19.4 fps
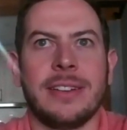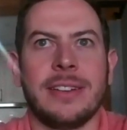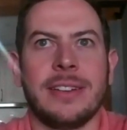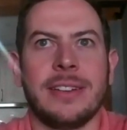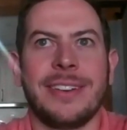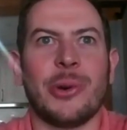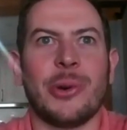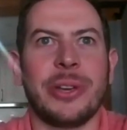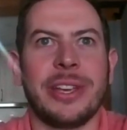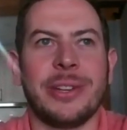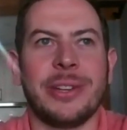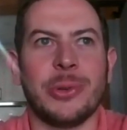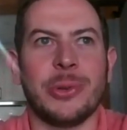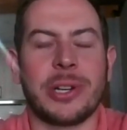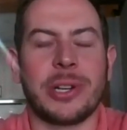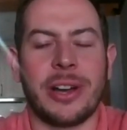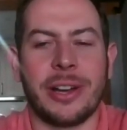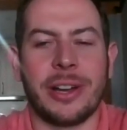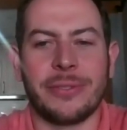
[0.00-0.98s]
going
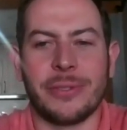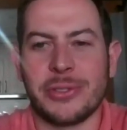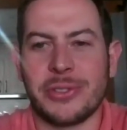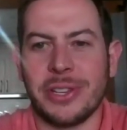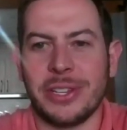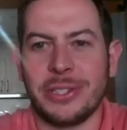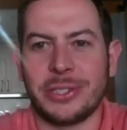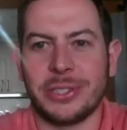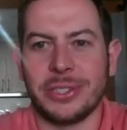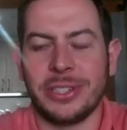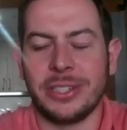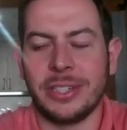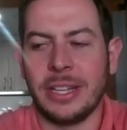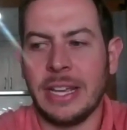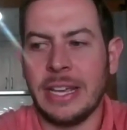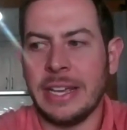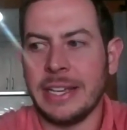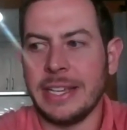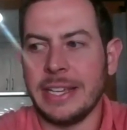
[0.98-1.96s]
into a conversation
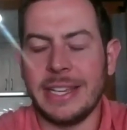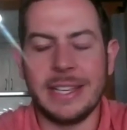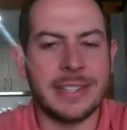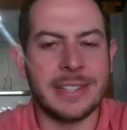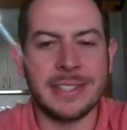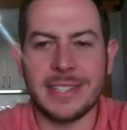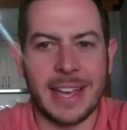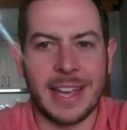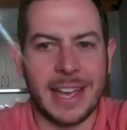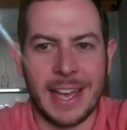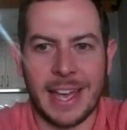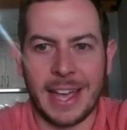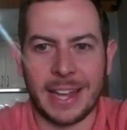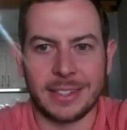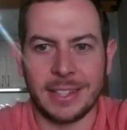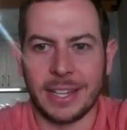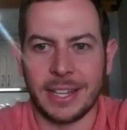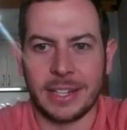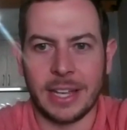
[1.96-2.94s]
isn't to
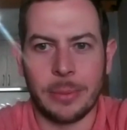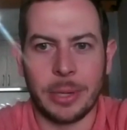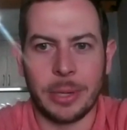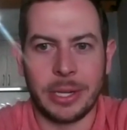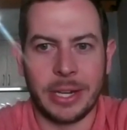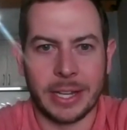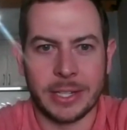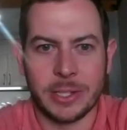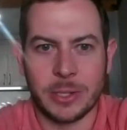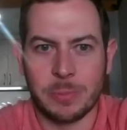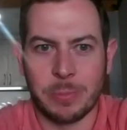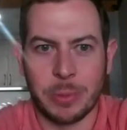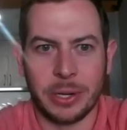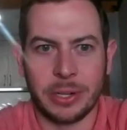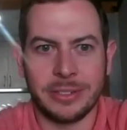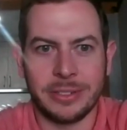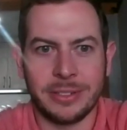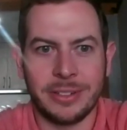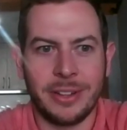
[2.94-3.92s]
act like I'm an
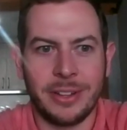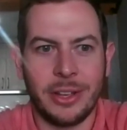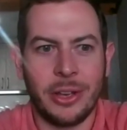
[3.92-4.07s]
expert